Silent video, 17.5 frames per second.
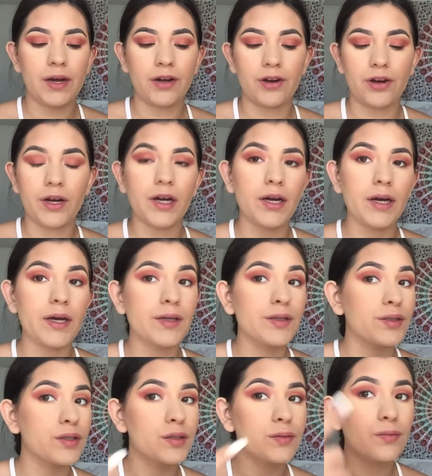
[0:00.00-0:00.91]
Sangria
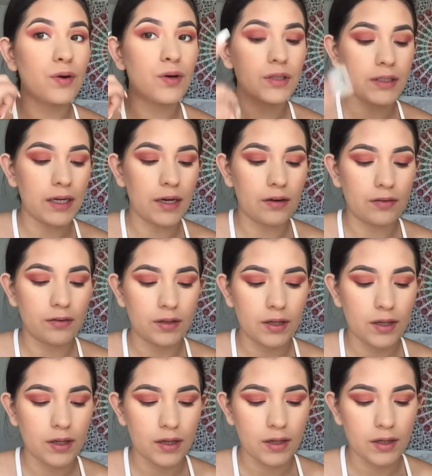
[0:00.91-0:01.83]
and smoked out
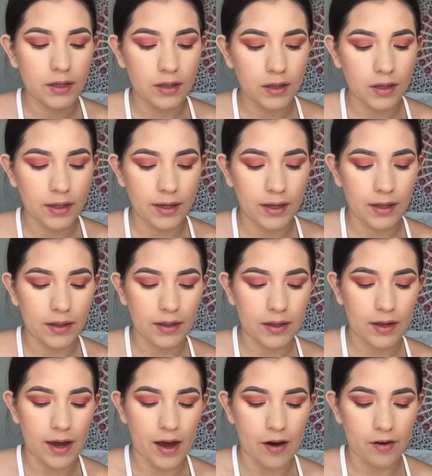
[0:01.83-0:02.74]
like
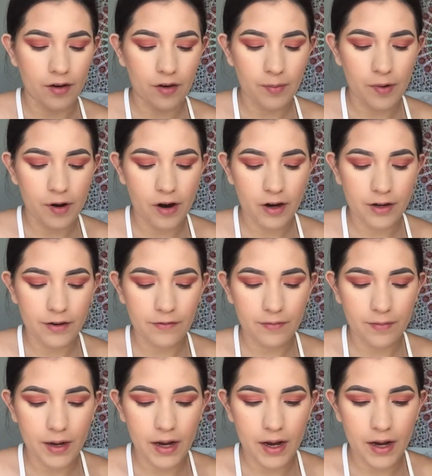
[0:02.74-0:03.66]
the outer part
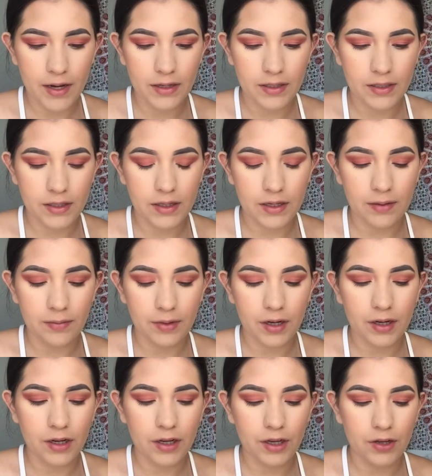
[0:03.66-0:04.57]
of my eyes, and I'm
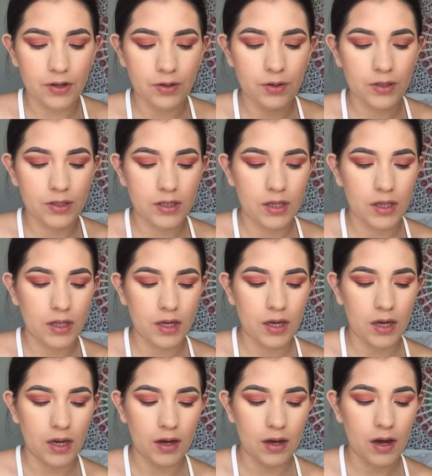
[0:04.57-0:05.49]
going to use
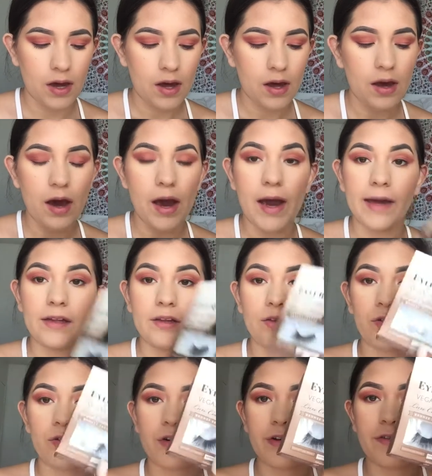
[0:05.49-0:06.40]
the
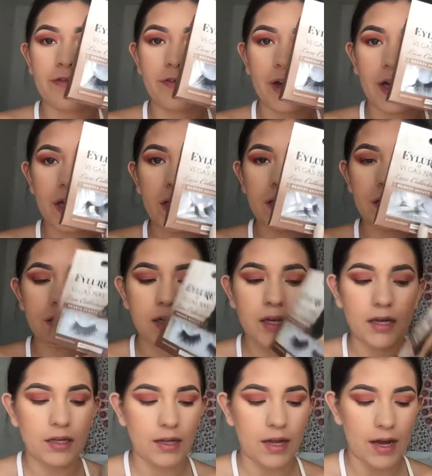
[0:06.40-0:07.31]
Allure Vegas
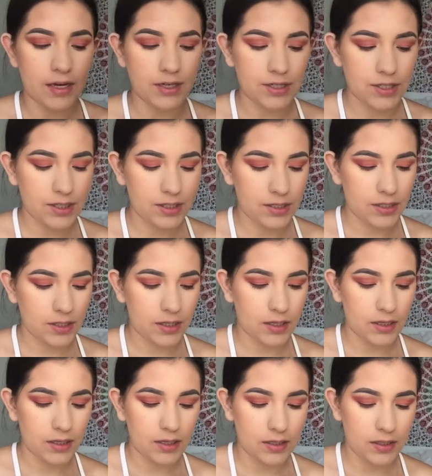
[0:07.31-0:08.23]
Nail Lashes
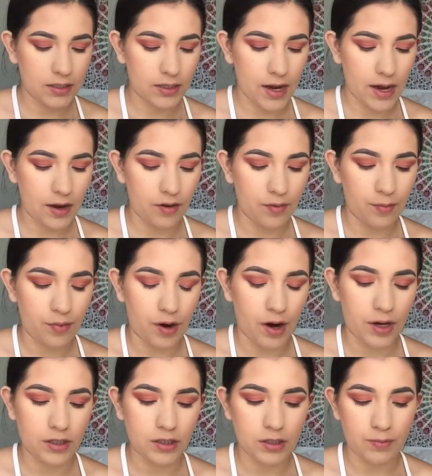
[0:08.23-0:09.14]
in the style
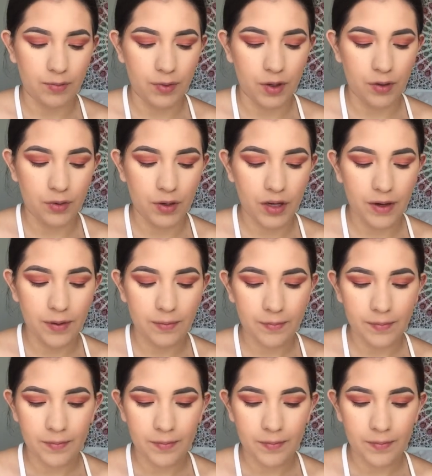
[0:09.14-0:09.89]
Bronze Beauty,